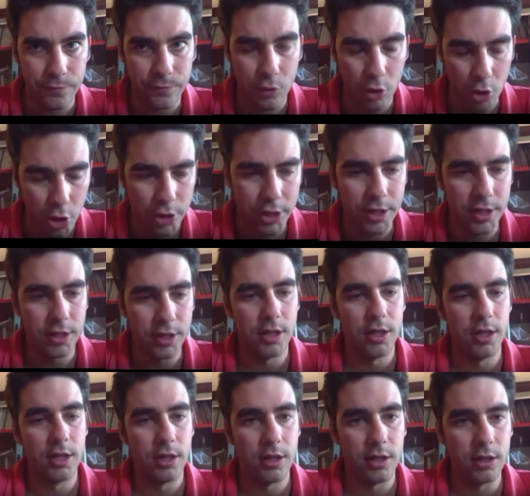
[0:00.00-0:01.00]
flora
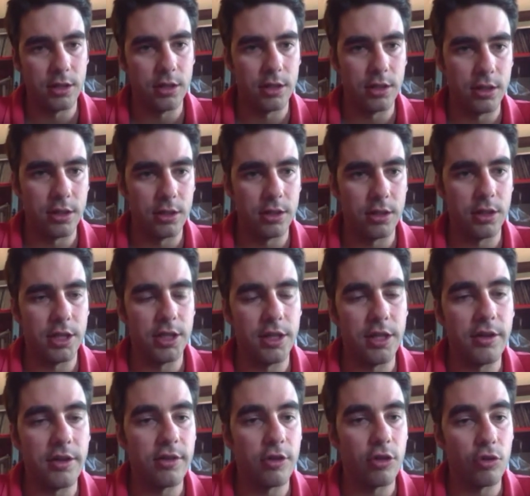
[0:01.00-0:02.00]

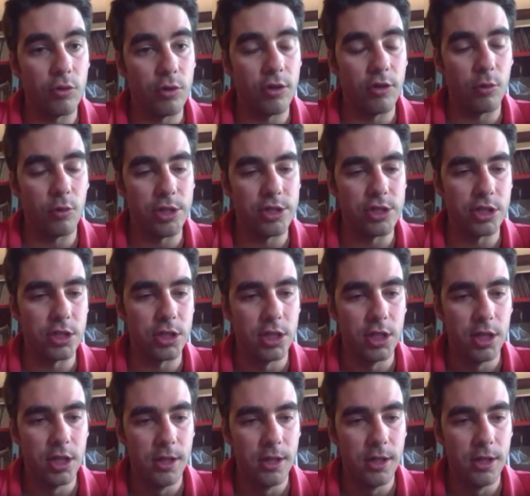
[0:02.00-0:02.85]
indigenous to this region.